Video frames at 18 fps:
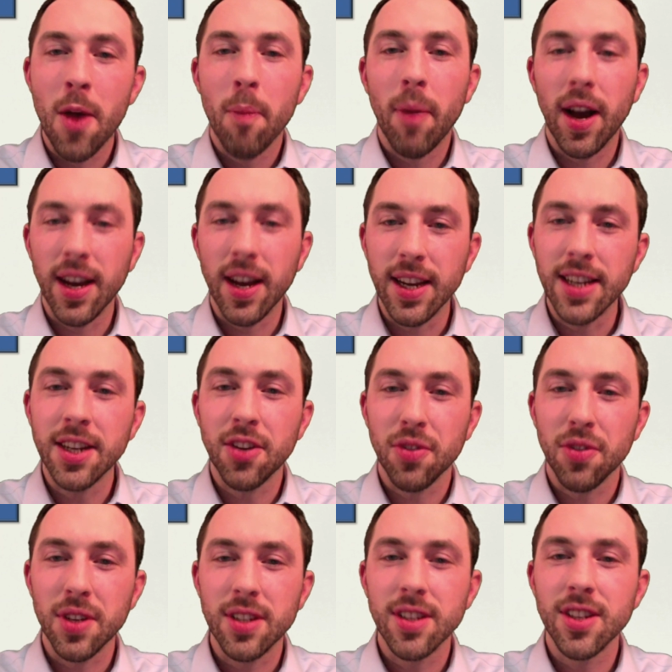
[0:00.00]
by
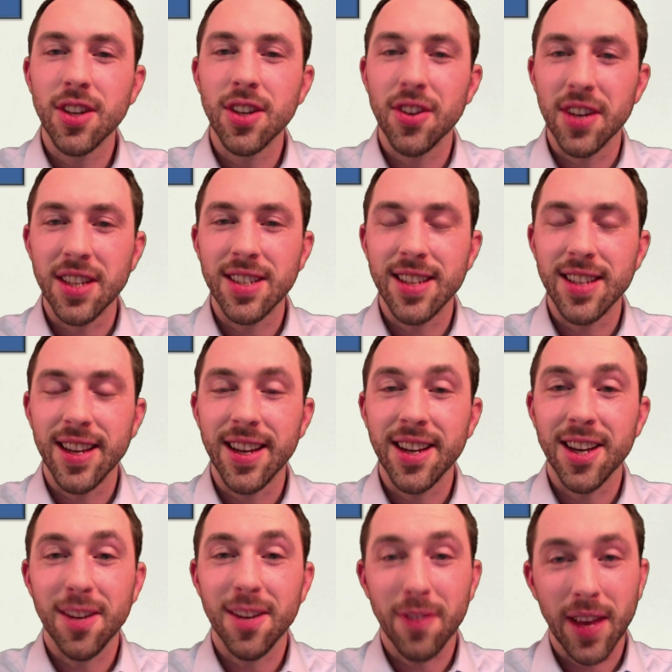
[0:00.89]
increasing your
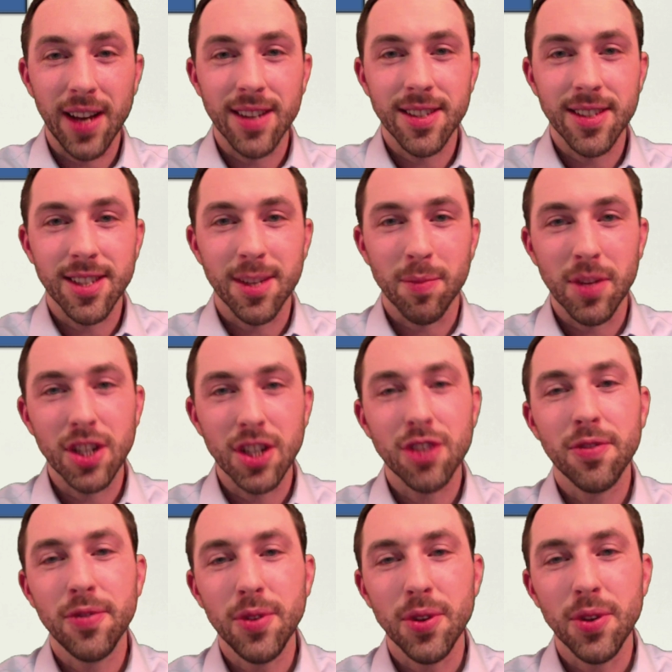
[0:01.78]
intake of
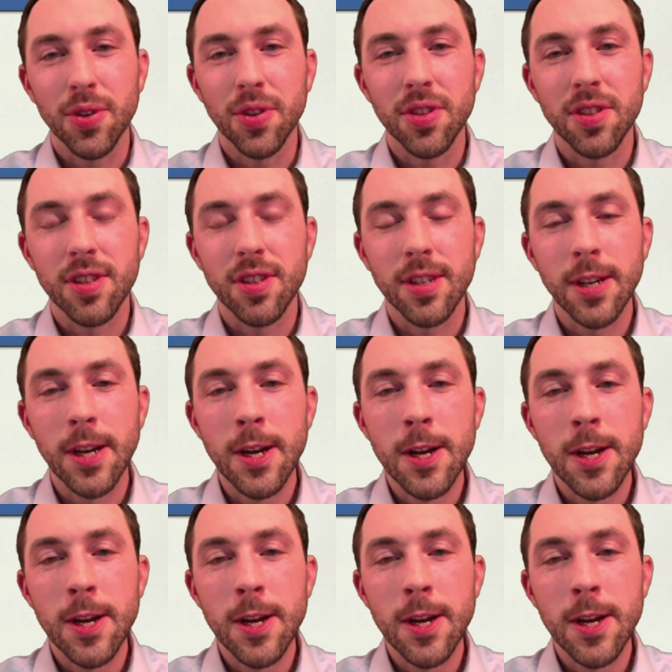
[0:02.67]
calcium-rich foods.